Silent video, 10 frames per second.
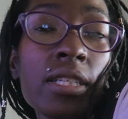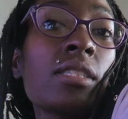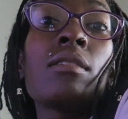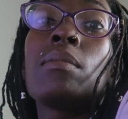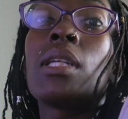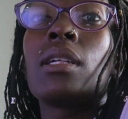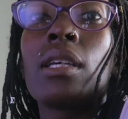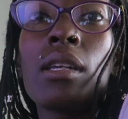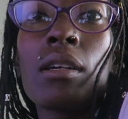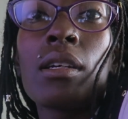less than a minute
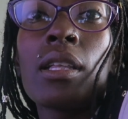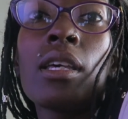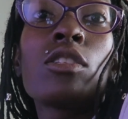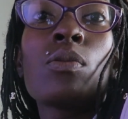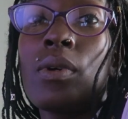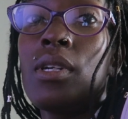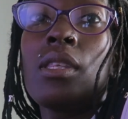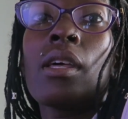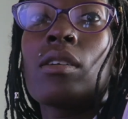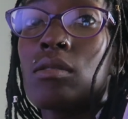later, like
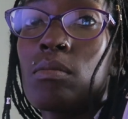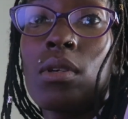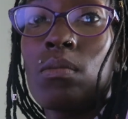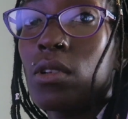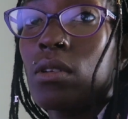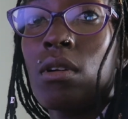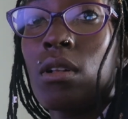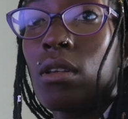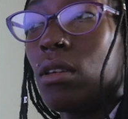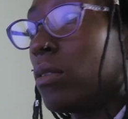20,000 people are
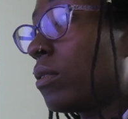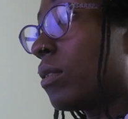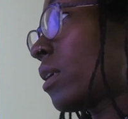calling you.